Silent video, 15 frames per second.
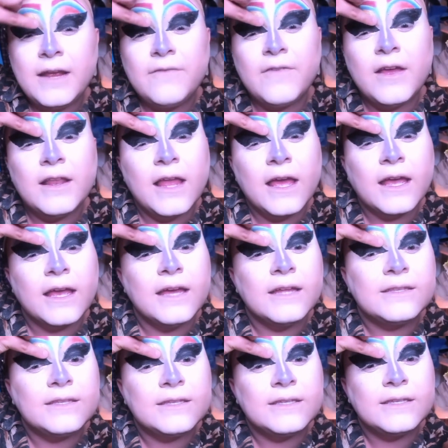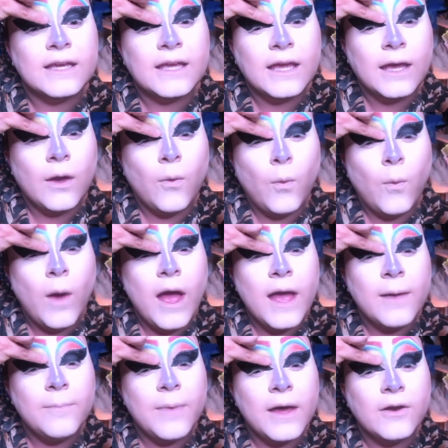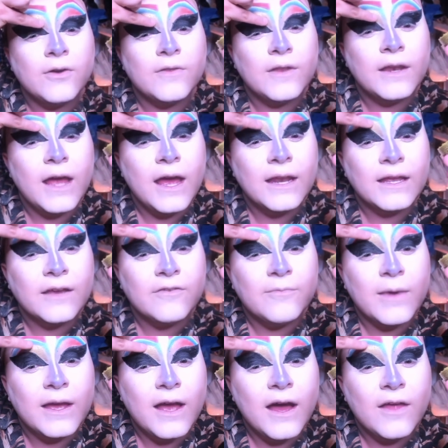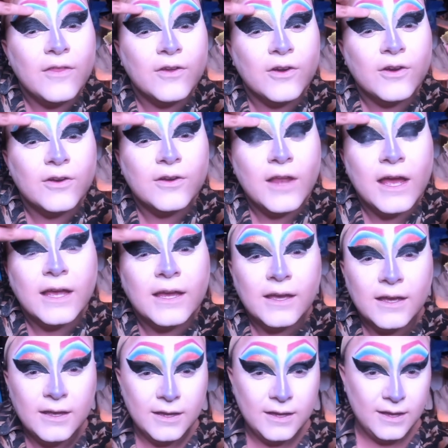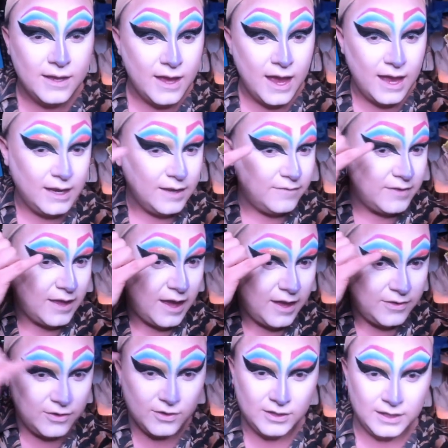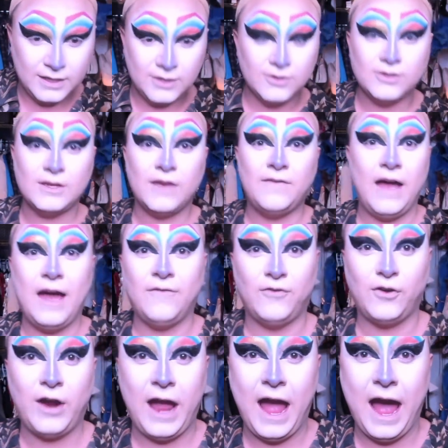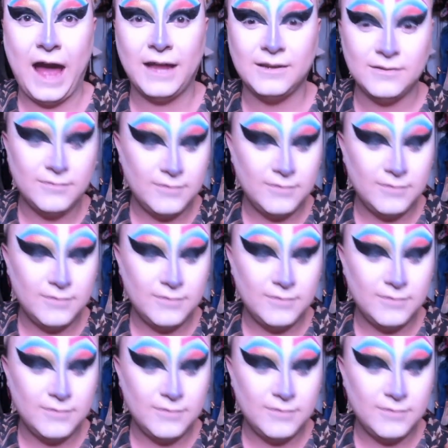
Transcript: It like, it's sticking way better than any of my other, like, any of the other glitters I've ever had.